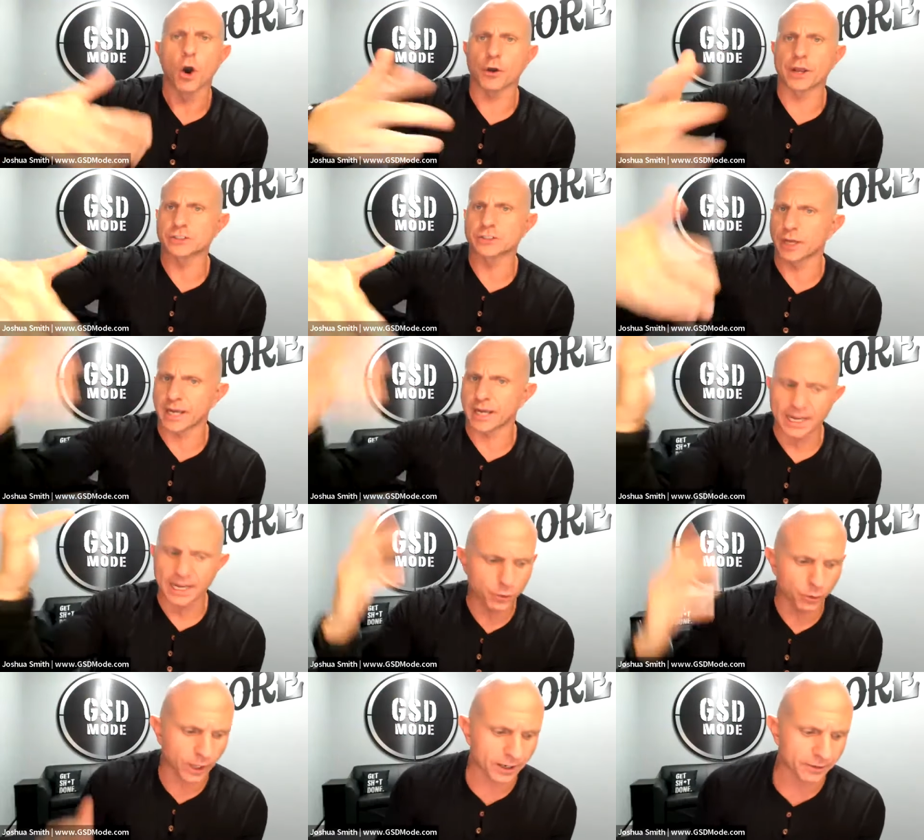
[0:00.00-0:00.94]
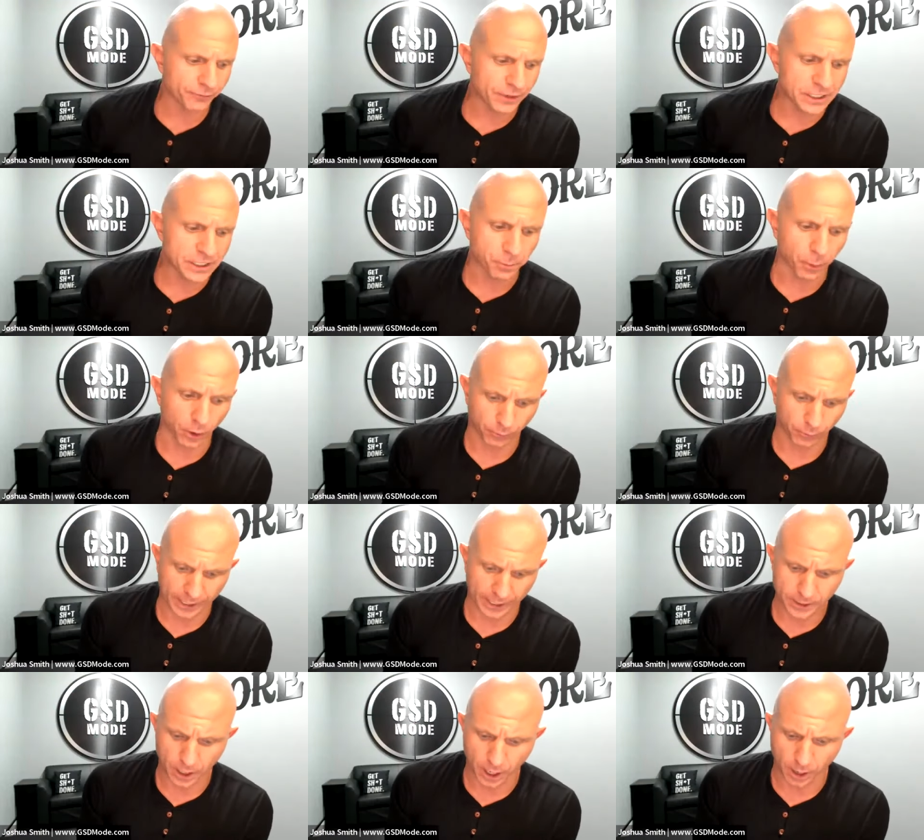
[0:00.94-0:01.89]
Okay, so like I do a lot of Facebook,
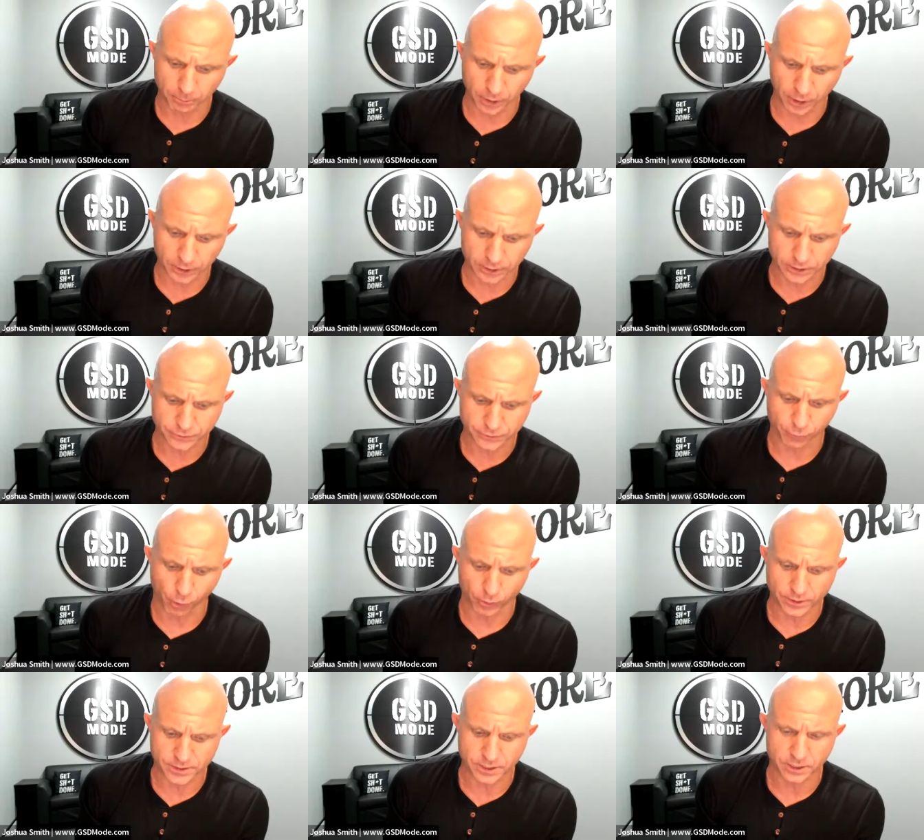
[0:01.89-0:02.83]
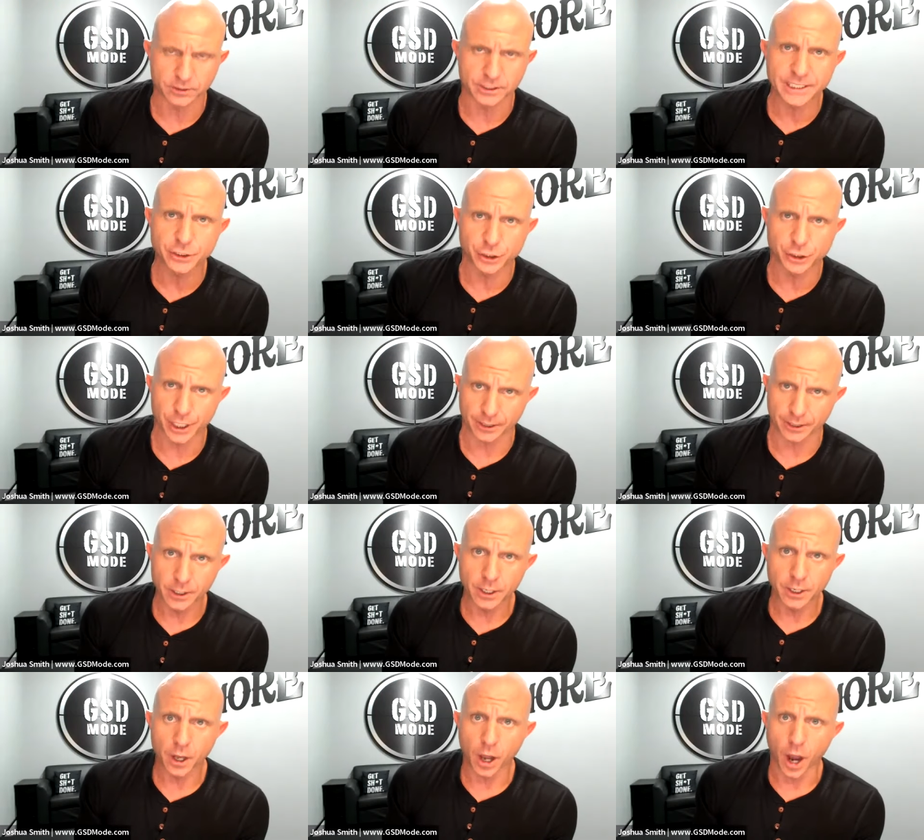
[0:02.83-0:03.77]
right? Um, uh, as far as lead gen.
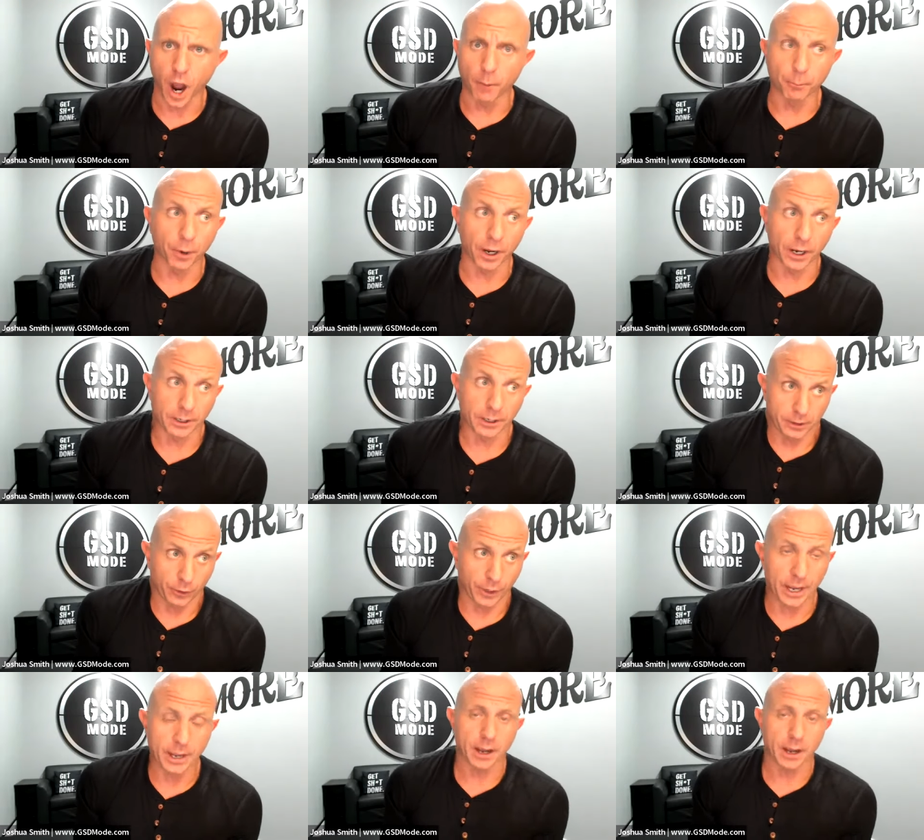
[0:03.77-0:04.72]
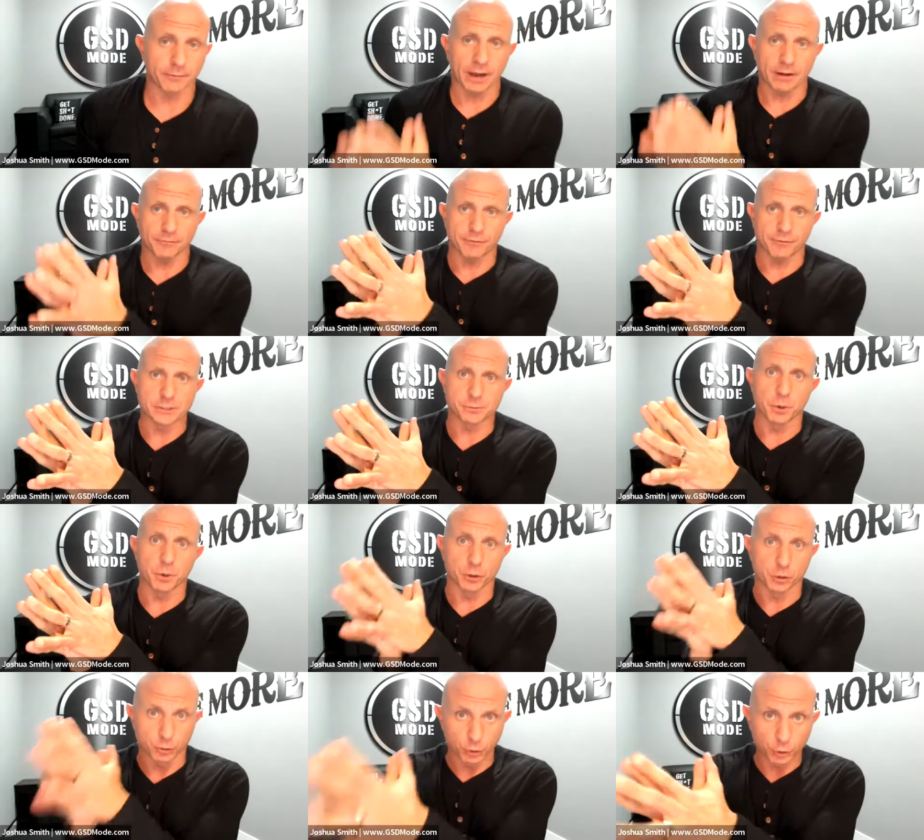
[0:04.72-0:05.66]
Um, but okay, I've got
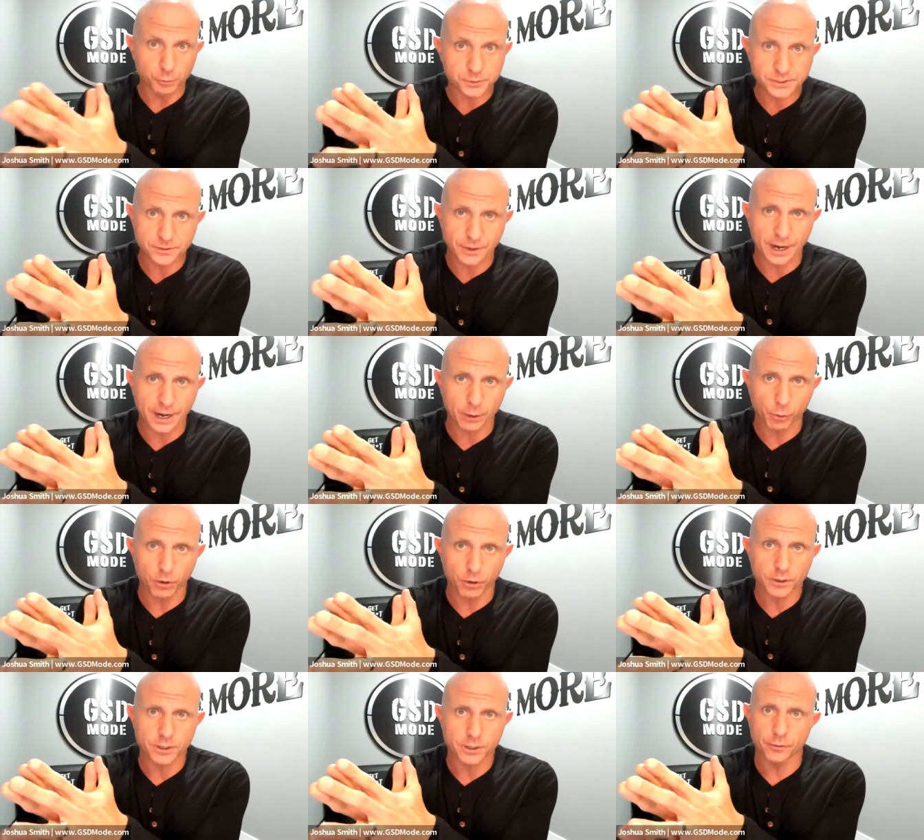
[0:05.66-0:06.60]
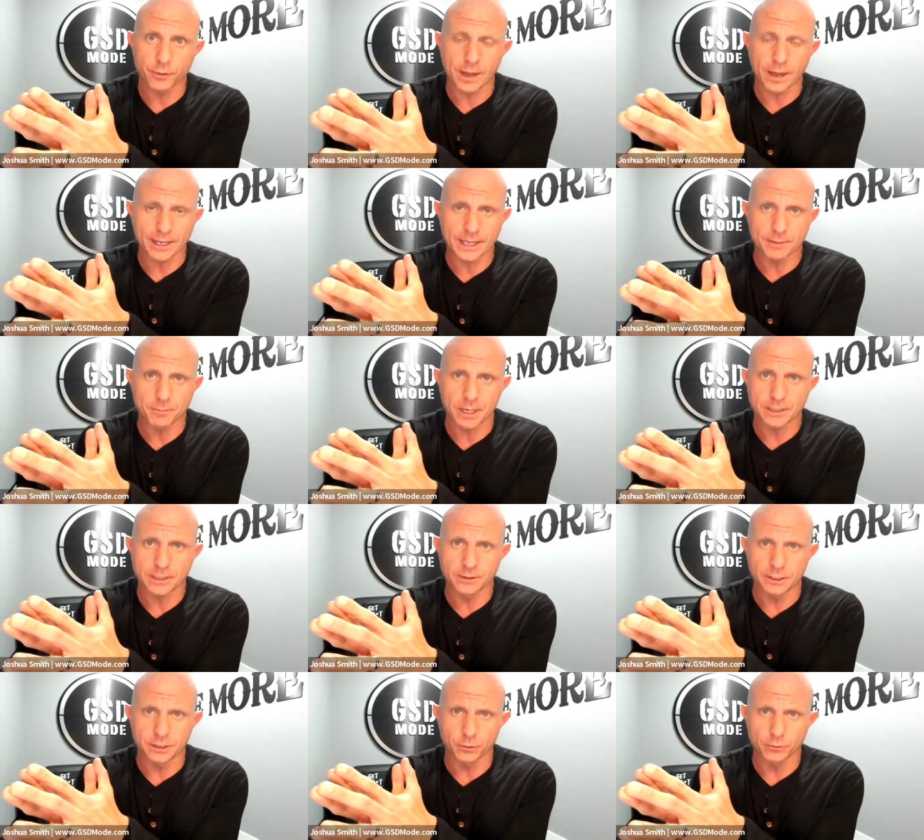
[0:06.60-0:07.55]
Facebook groups that I work that I get
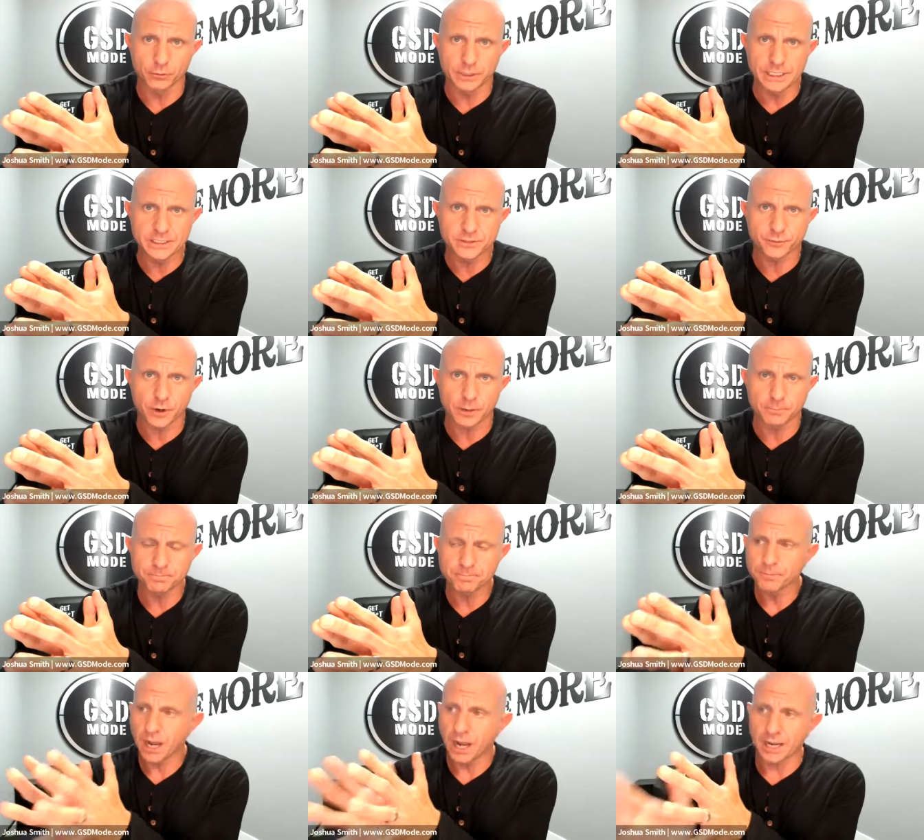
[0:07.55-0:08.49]
my, you know, leads from.